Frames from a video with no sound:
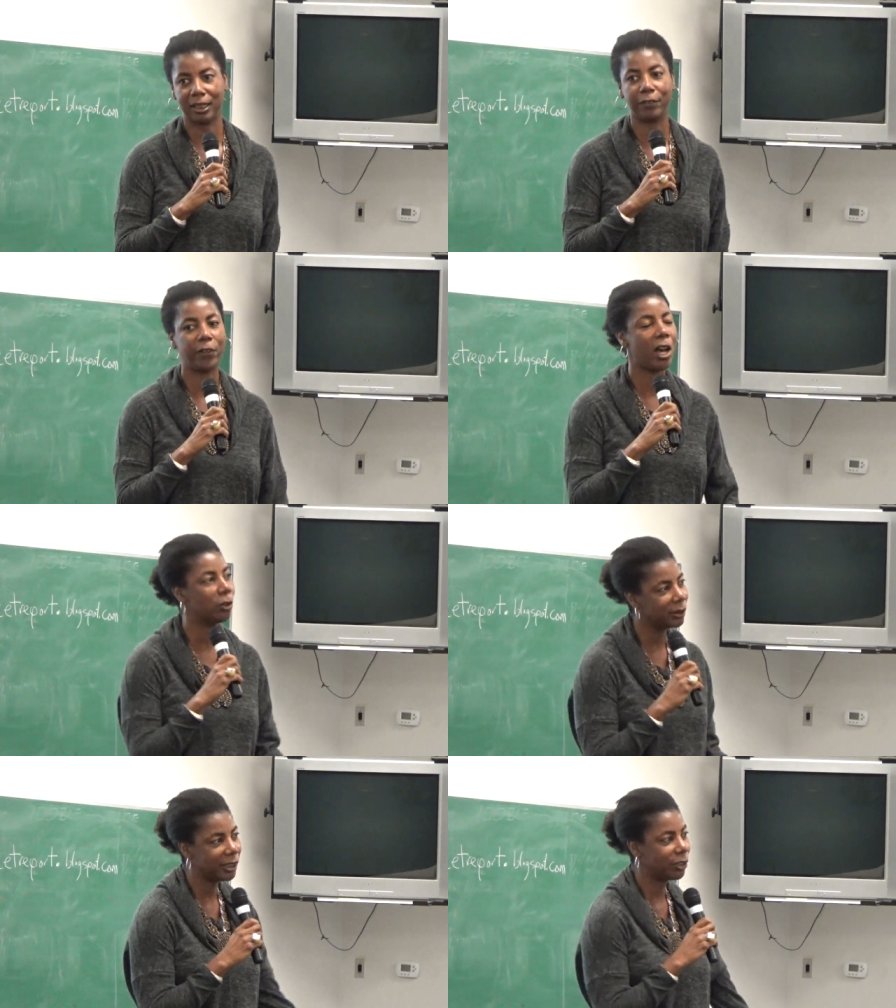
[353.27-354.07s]
If
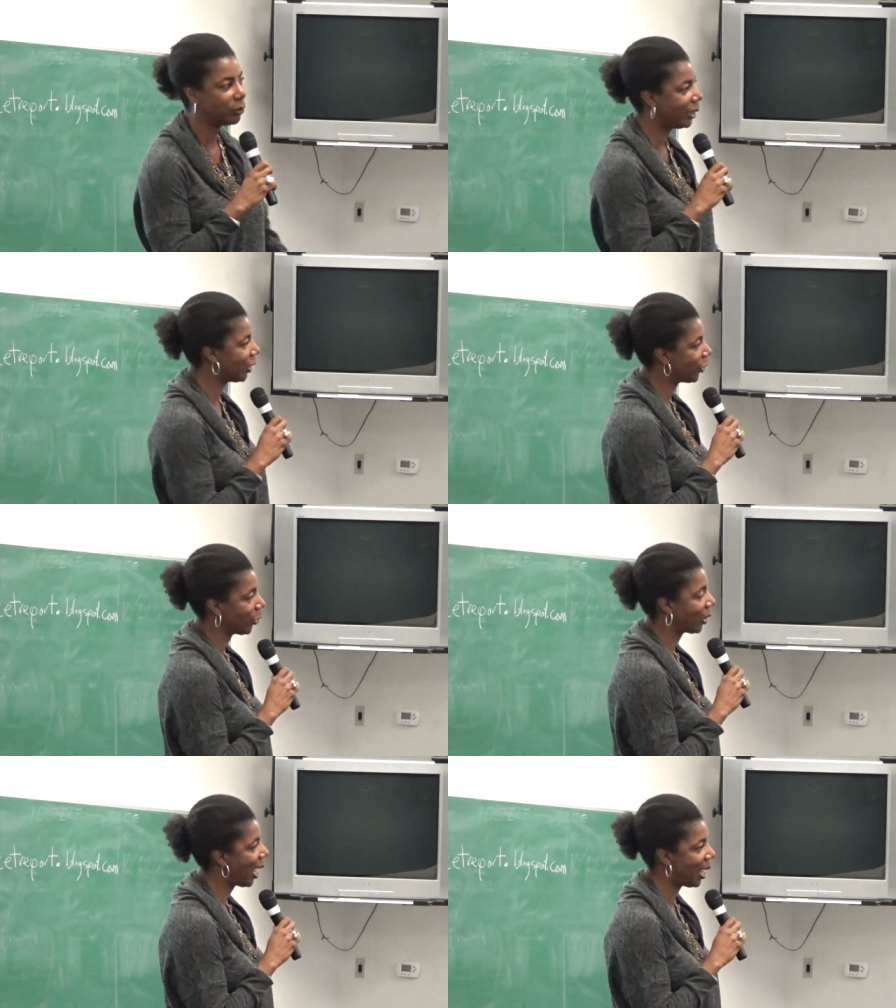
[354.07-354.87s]
only you get
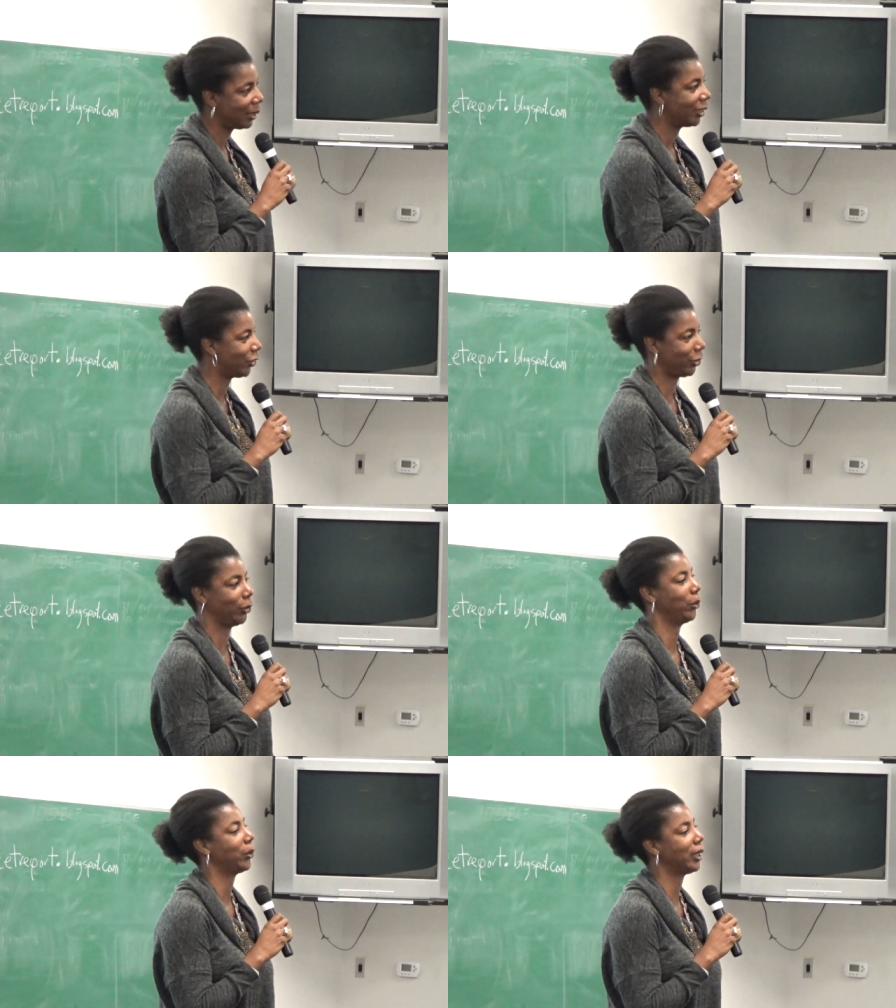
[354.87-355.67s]
your college
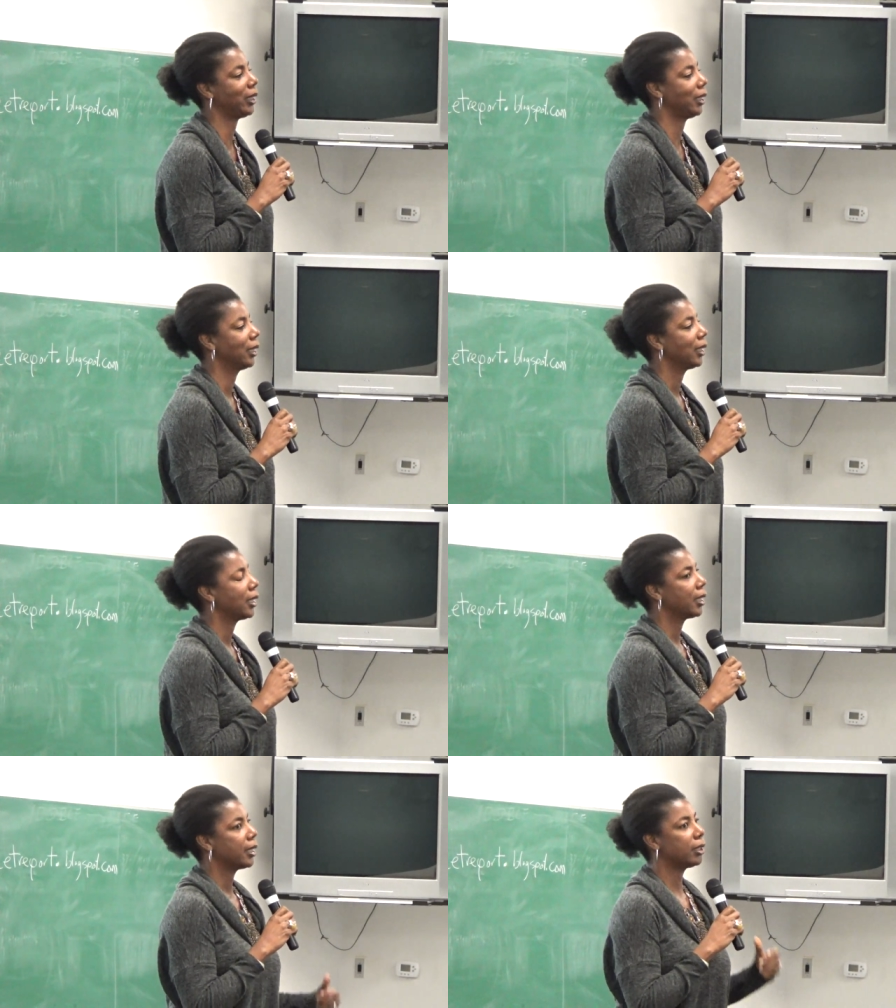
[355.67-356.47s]
degree.
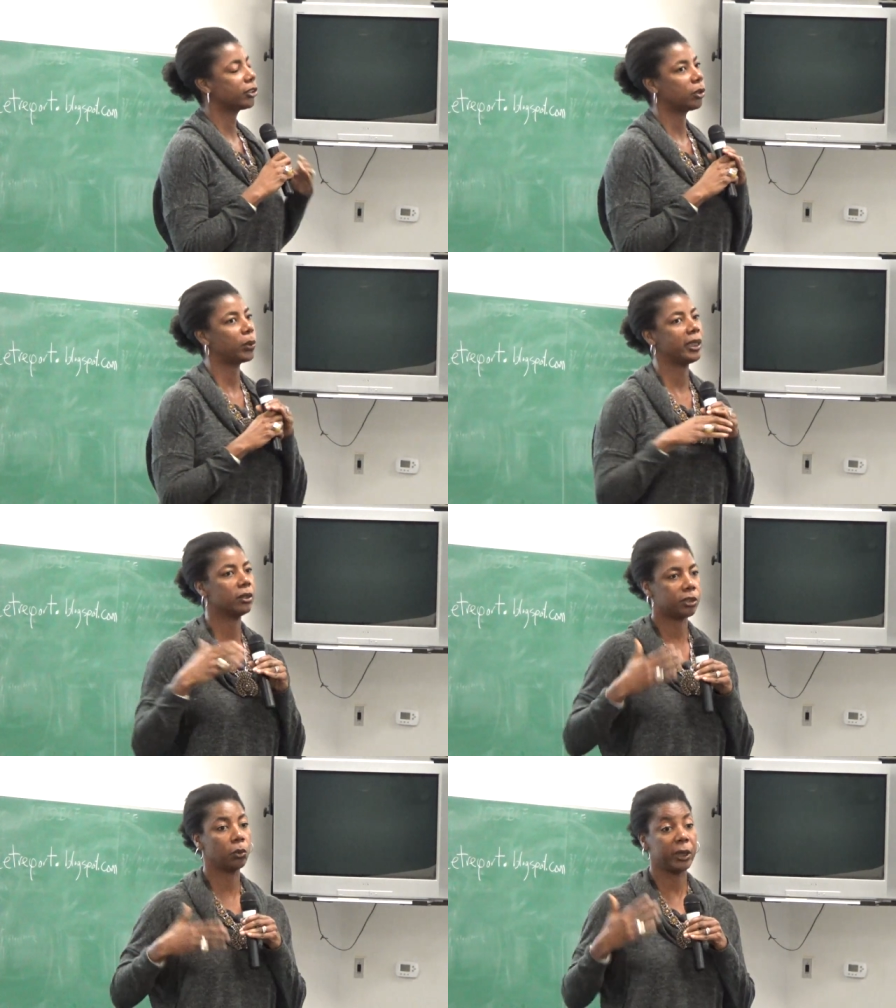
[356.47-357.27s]
You know, so
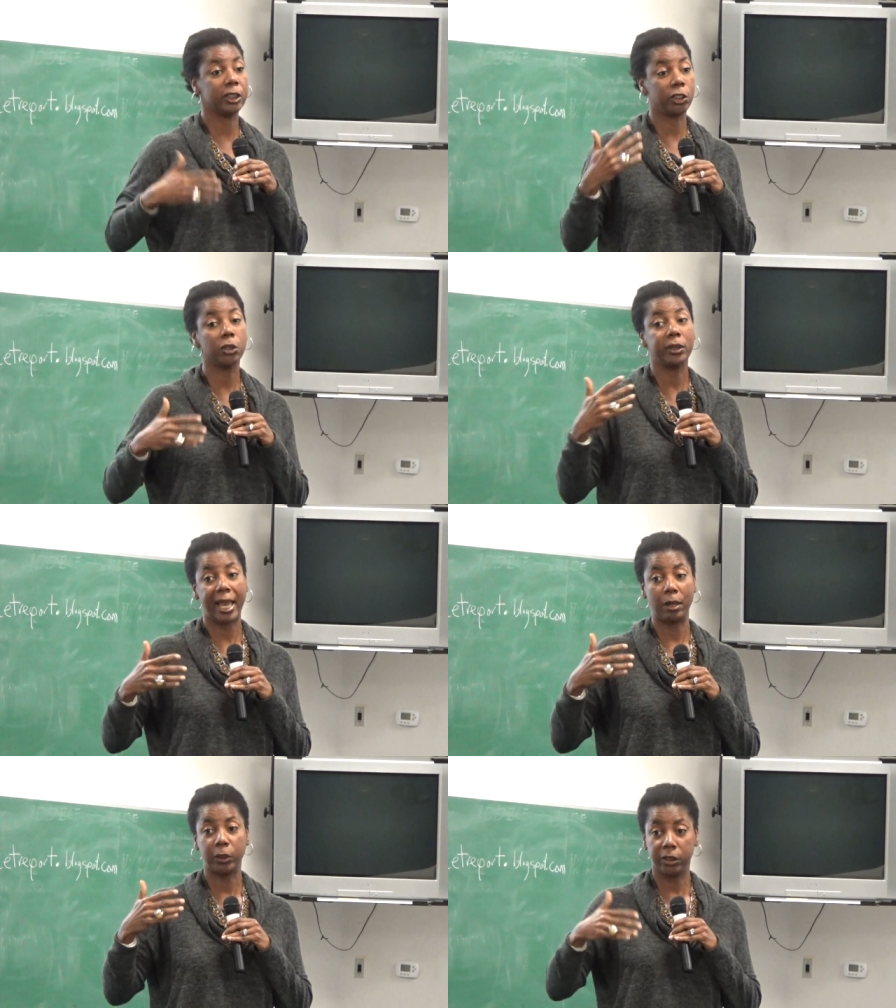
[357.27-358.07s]
we so we do
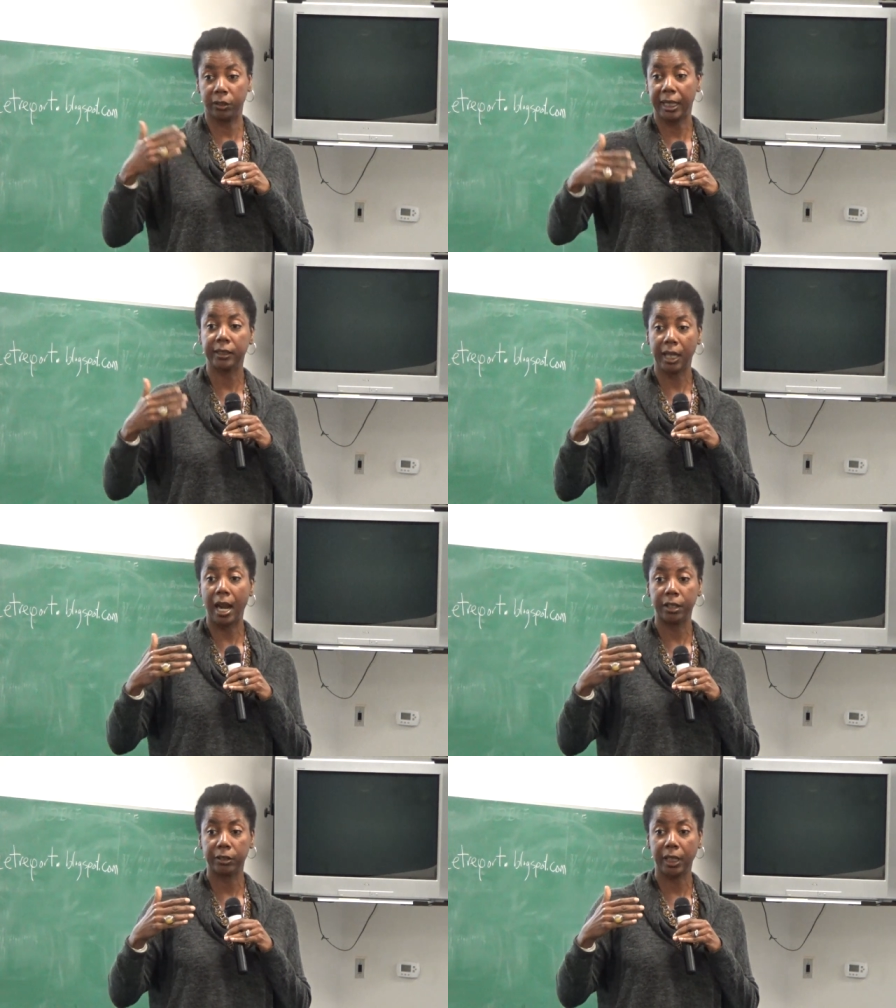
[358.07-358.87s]
that. We do that to
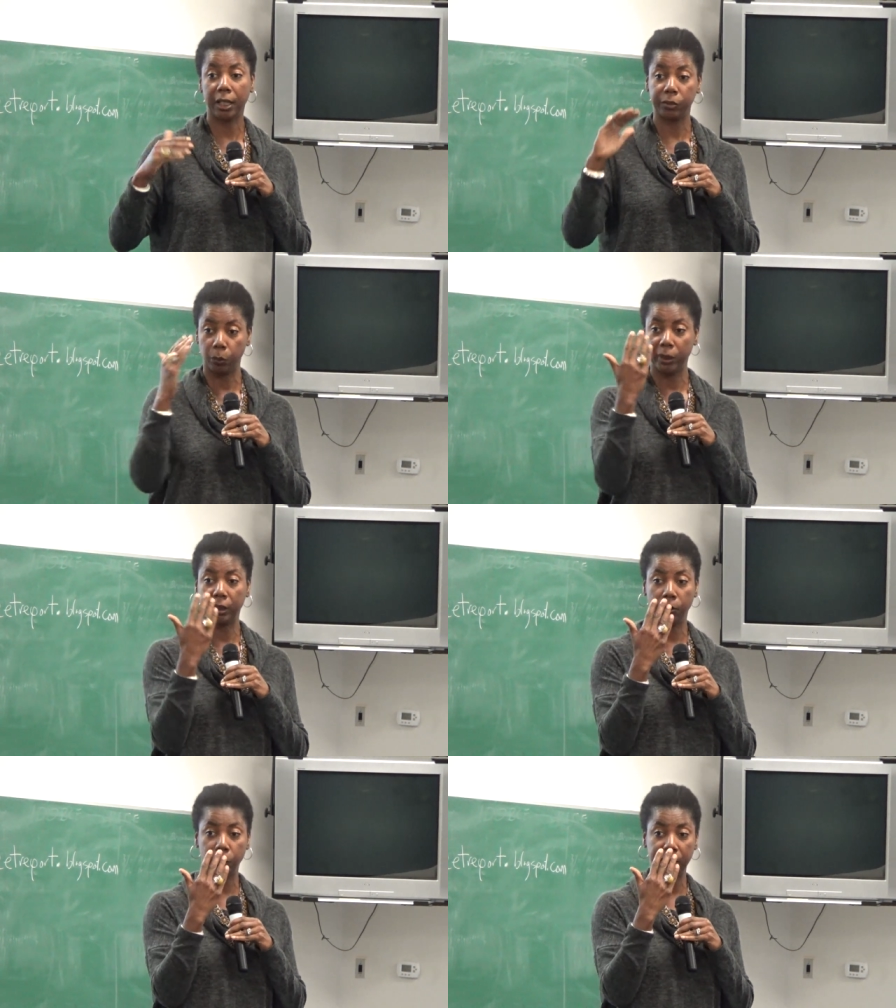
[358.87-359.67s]
ourselves.
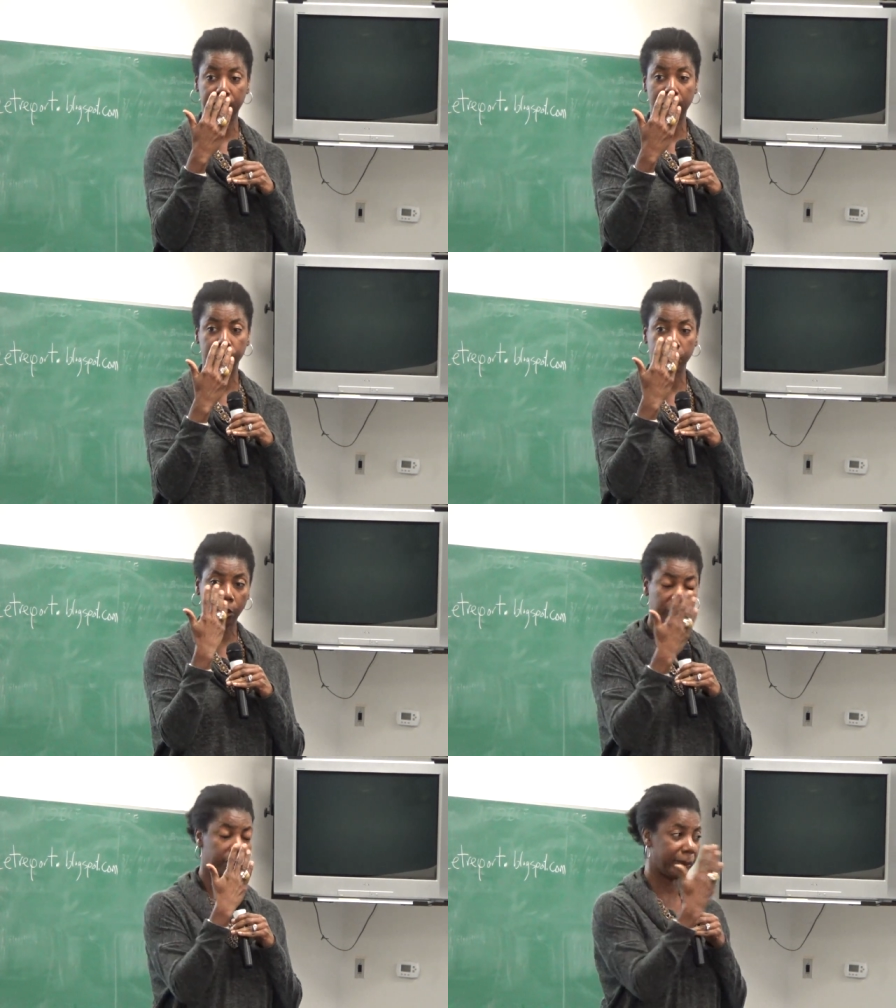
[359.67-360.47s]
We we don't
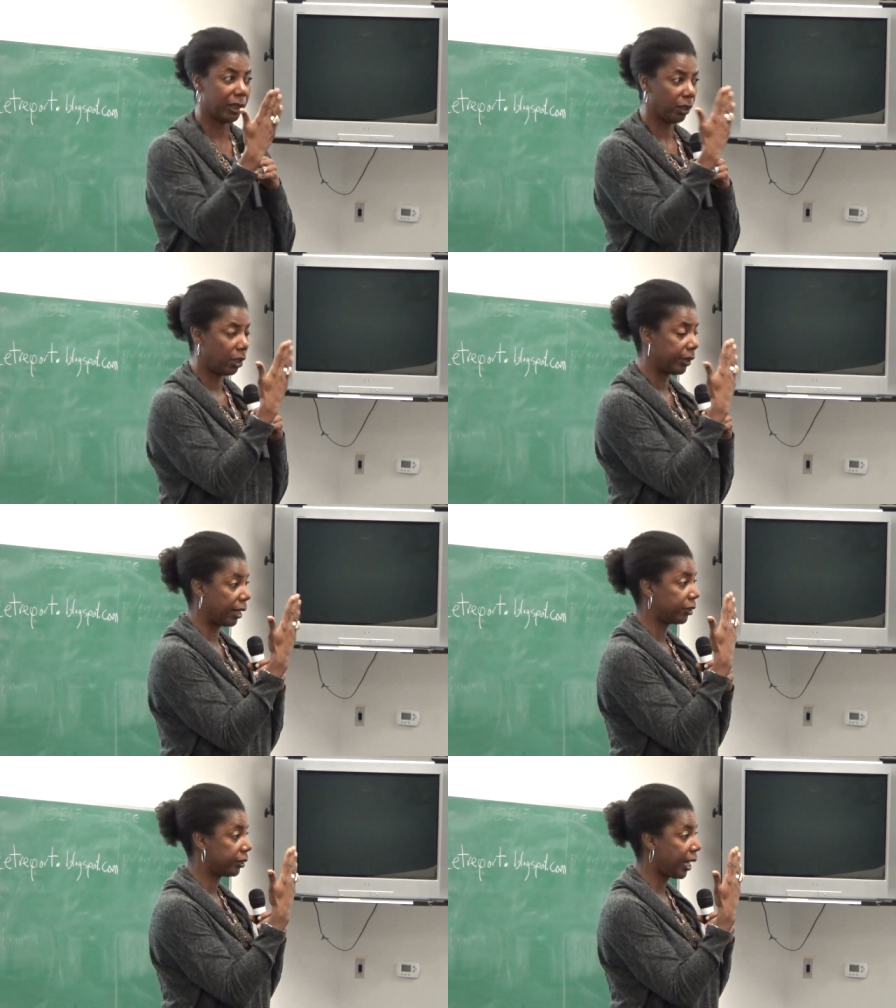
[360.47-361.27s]
turn the mirror on
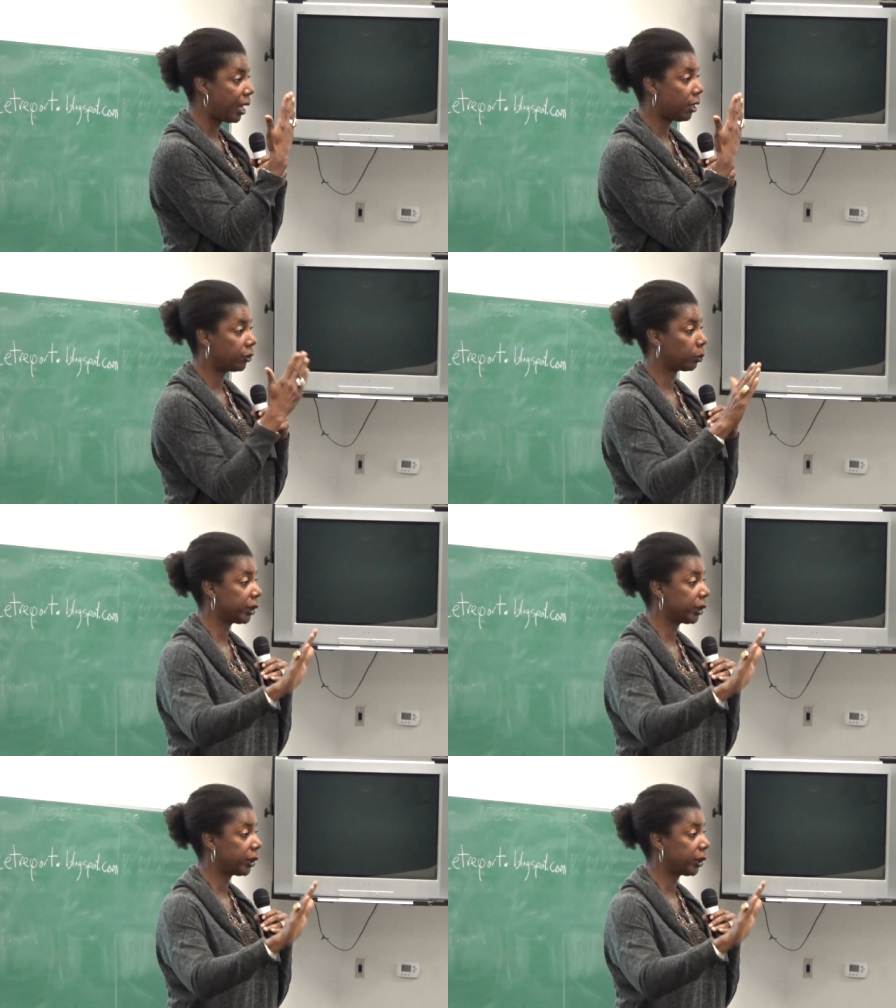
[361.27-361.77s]
ourselves.